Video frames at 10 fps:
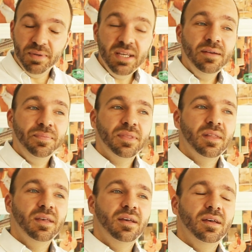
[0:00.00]
be
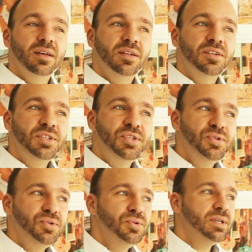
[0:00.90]

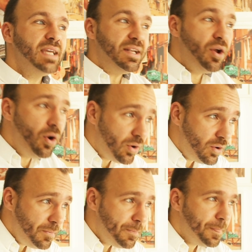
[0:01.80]
to get
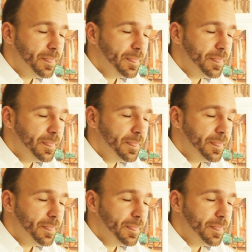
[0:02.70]
her